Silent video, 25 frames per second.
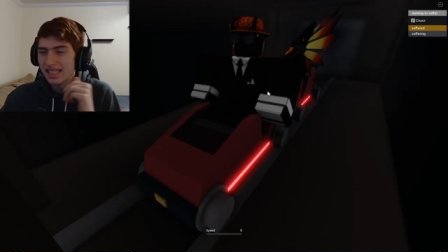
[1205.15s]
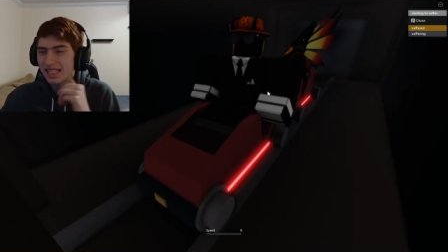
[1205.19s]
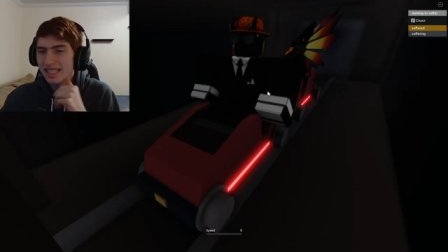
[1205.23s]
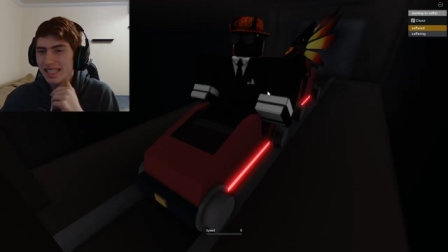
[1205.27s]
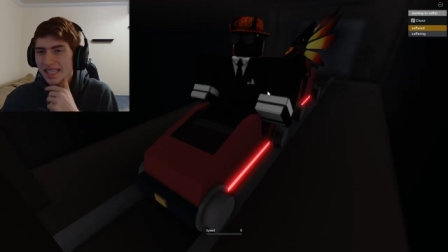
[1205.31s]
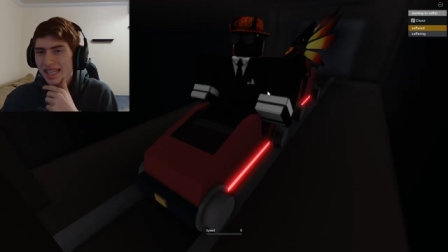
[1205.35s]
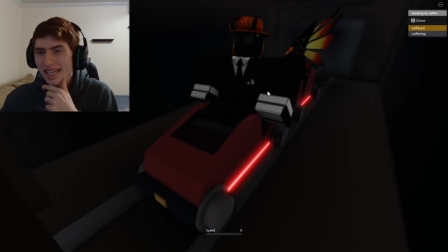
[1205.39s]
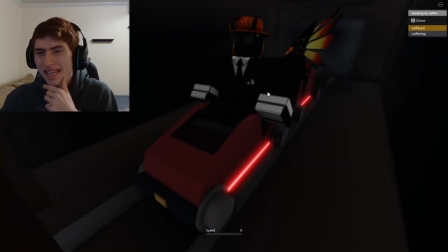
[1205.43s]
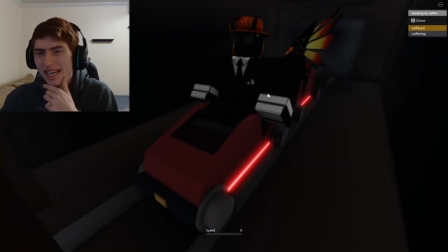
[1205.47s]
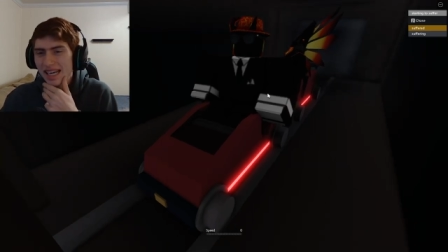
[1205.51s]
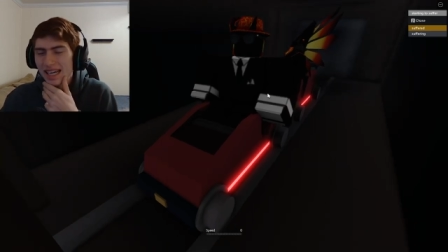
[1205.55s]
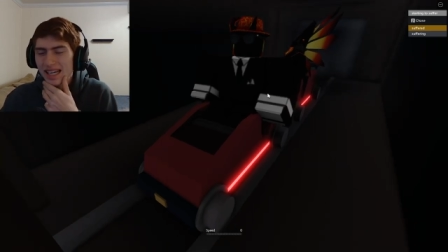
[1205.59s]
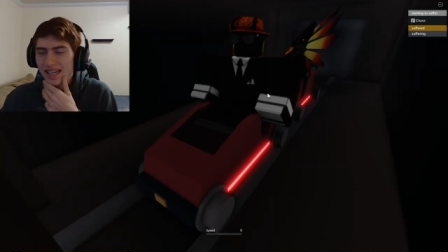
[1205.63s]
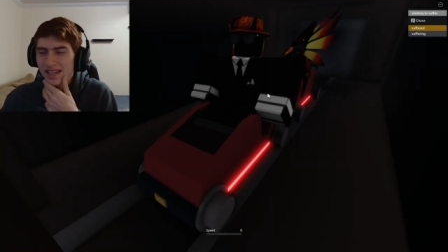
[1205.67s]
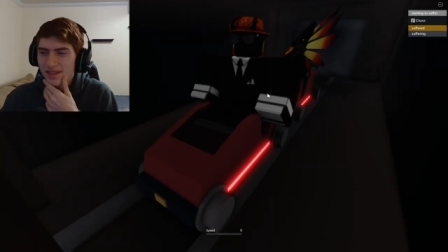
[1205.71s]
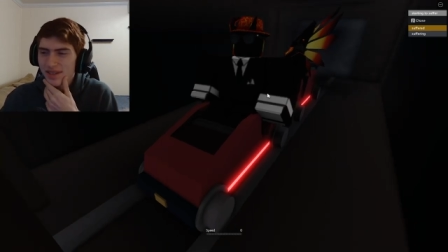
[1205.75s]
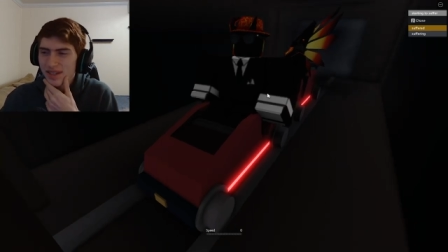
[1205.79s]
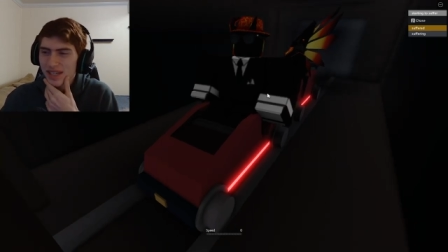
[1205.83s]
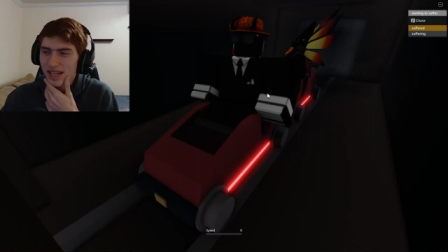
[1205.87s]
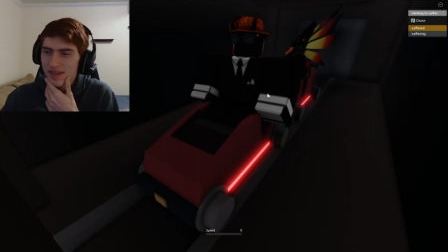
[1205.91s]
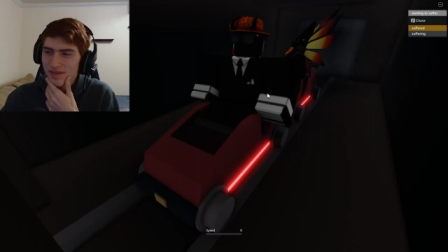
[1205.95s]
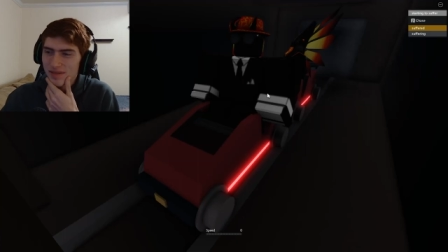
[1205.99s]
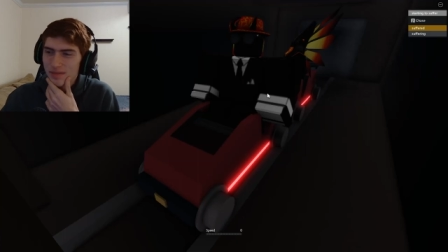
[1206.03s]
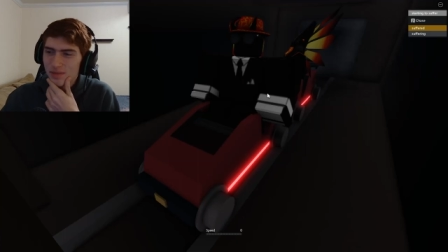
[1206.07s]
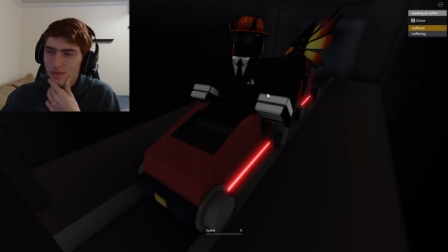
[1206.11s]
yeah, I'm
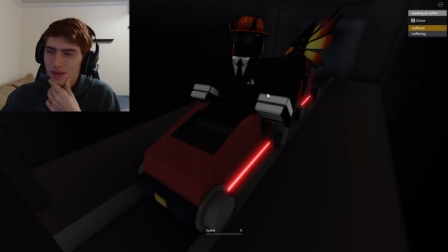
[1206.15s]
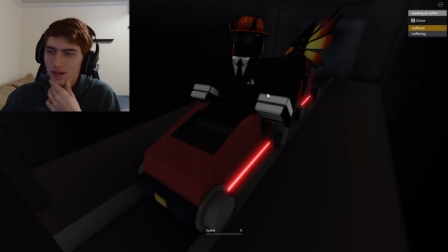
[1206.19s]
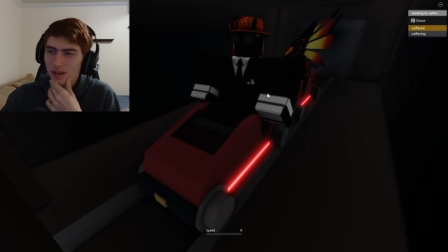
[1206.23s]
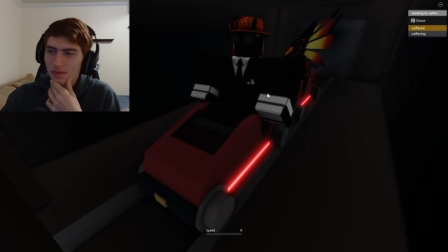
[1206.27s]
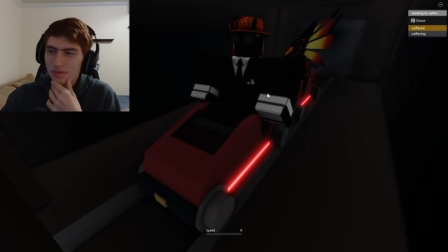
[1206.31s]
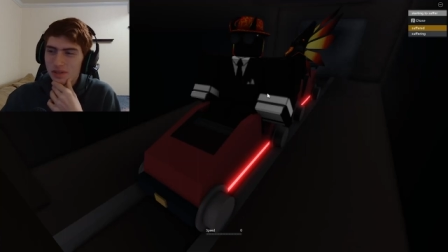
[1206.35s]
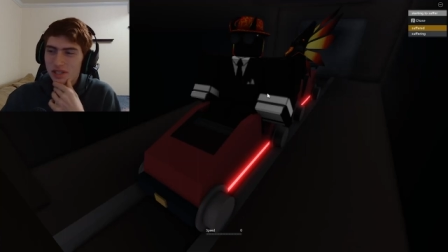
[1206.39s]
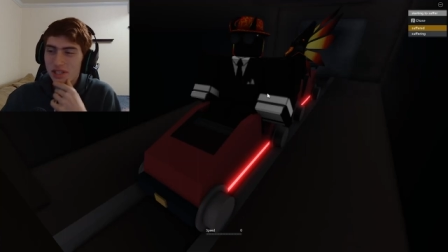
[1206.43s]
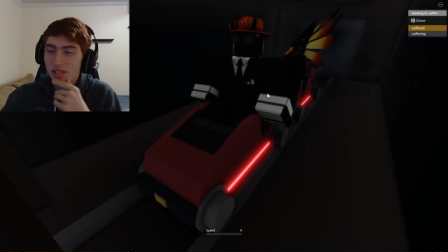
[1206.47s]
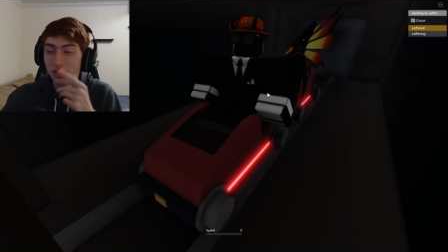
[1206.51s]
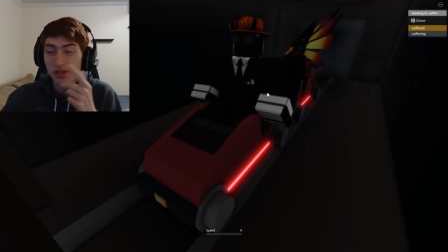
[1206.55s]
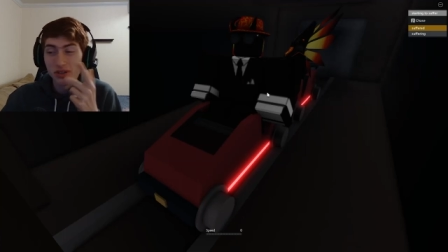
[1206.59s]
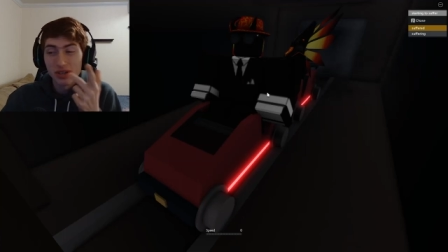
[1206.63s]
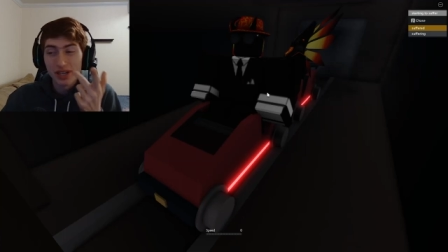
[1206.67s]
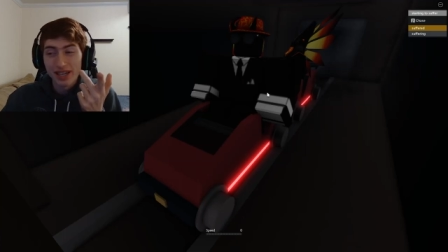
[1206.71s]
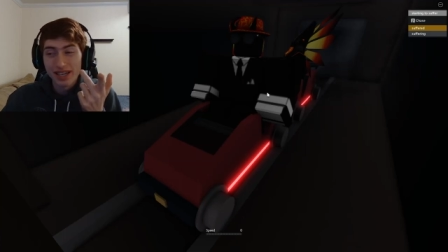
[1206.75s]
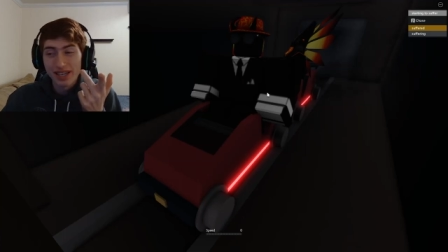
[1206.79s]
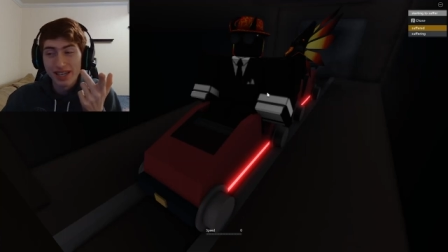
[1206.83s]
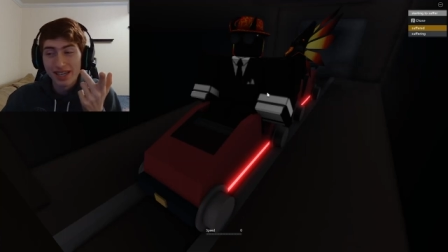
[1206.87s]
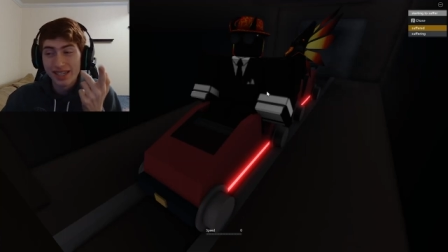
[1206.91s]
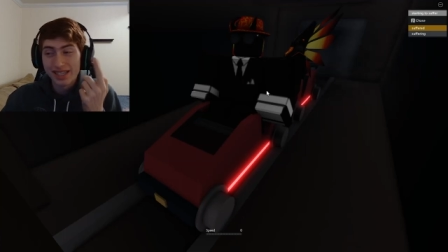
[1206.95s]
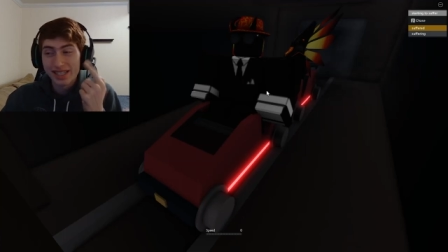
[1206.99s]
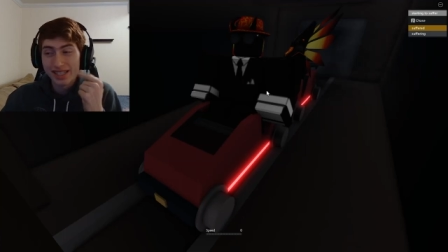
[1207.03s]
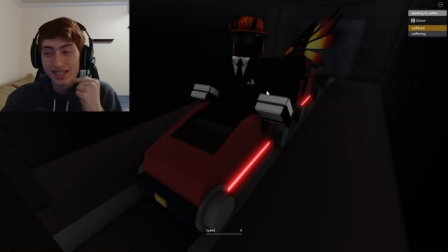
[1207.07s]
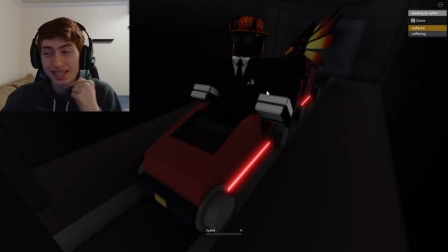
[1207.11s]
gonna have to probably go
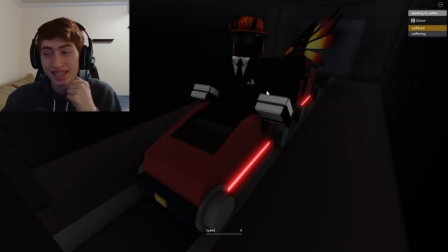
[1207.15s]
ahead and